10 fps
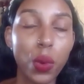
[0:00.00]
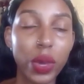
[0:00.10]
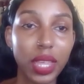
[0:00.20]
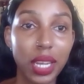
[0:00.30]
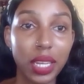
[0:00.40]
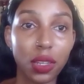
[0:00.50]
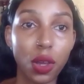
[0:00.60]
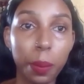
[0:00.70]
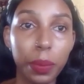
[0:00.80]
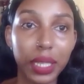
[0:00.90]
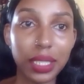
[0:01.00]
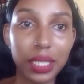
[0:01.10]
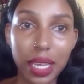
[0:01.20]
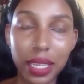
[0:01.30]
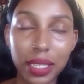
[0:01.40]
with an incomplete
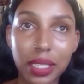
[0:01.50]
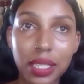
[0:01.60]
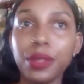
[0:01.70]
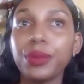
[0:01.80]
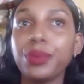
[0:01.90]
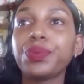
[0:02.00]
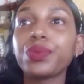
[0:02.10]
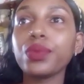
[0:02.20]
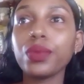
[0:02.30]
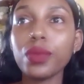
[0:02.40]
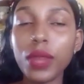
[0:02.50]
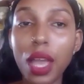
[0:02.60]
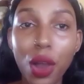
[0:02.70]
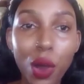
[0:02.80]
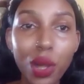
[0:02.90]
set.
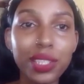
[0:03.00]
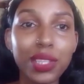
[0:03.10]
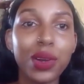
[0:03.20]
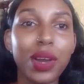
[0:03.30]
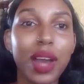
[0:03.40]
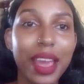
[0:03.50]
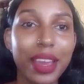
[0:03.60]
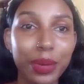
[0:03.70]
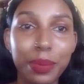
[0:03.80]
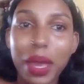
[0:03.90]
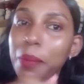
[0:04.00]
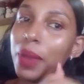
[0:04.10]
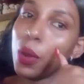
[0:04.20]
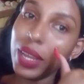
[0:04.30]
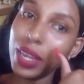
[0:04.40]
Also, I remember
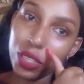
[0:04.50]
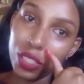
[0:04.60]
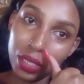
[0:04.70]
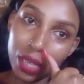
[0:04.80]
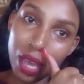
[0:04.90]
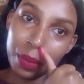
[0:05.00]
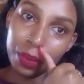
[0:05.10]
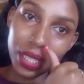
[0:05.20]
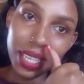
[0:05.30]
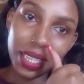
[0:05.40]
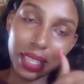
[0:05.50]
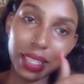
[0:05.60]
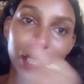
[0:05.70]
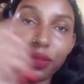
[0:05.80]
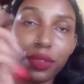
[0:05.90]
when I was starting
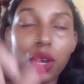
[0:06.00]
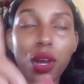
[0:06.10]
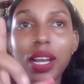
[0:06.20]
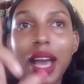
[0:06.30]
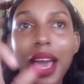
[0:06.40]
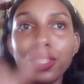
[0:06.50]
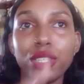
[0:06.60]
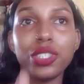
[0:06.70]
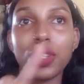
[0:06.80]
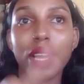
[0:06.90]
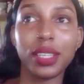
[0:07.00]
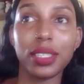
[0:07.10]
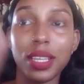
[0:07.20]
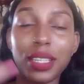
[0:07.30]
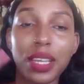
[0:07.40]
this vlog, I told you guys
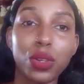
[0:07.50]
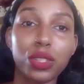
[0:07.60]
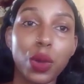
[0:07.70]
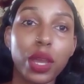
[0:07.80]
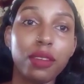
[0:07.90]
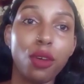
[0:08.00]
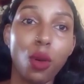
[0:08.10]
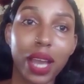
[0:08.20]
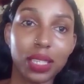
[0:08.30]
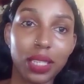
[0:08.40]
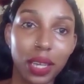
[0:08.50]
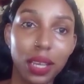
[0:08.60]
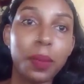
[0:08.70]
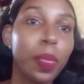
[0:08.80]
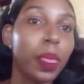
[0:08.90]
that I was going for waxing
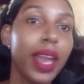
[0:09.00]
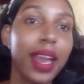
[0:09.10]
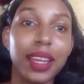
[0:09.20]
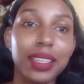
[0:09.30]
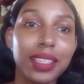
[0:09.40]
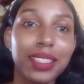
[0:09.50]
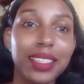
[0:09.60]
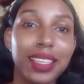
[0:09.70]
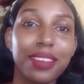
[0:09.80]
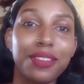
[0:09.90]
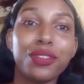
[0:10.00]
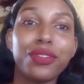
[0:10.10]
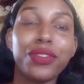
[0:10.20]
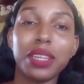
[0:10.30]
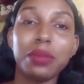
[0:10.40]
and I didn't give you
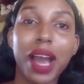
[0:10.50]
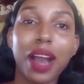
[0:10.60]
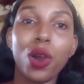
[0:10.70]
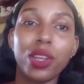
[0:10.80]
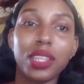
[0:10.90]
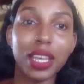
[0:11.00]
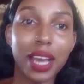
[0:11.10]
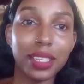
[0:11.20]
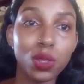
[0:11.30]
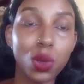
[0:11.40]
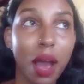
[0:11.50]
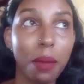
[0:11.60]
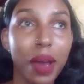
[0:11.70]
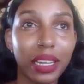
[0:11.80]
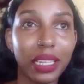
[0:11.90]
feedback on that. So
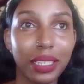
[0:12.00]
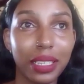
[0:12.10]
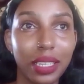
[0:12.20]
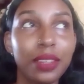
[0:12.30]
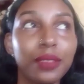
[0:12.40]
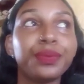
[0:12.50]
apparently,